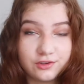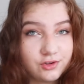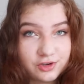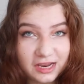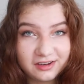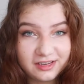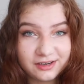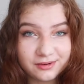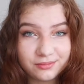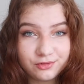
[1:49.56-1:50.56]
is a
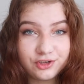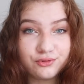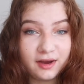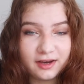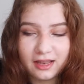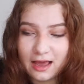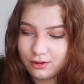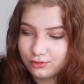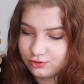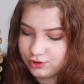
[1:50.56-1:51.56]
chandelier. She's very
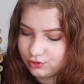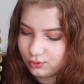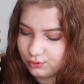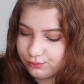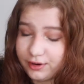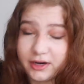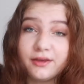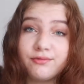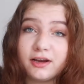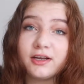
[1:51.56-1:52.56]
loud. She's also
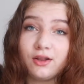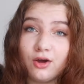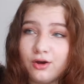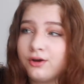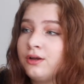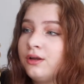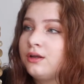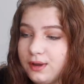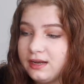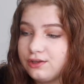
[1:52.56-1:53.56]
very, very long.
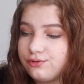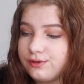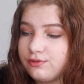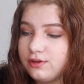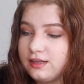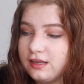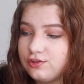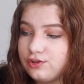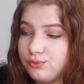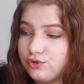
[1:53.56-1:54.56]
When I thrifted this,
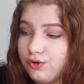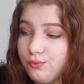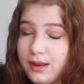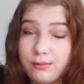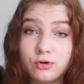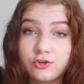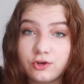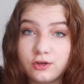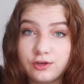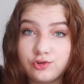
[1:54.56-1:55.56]
she was in a way worse
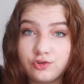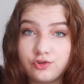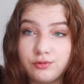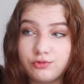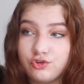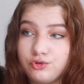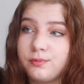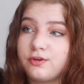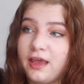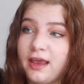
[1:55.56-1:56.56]
condition. She was
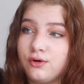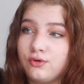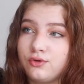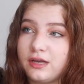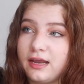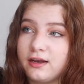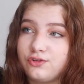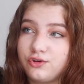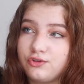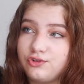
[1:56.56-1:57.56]
super tangled and I
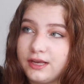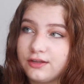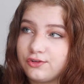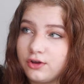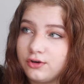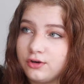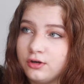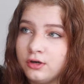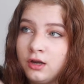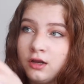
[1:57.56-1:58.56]
took a chance on
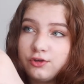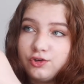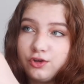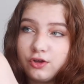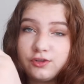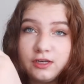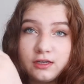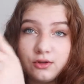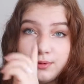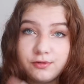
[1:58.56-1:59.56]
her. She does need
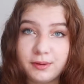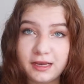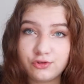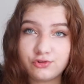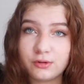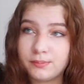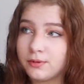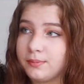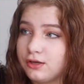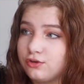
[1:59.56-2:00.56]
a little bit of paint
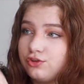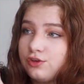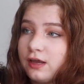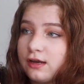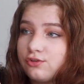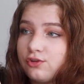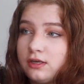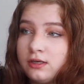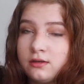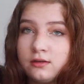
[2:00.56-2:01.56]
stripper because she's
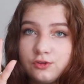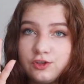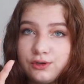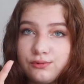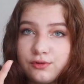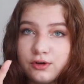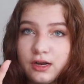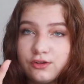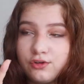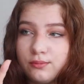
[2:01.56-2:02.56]
actually silver
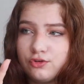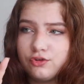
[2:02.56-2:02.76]
and someone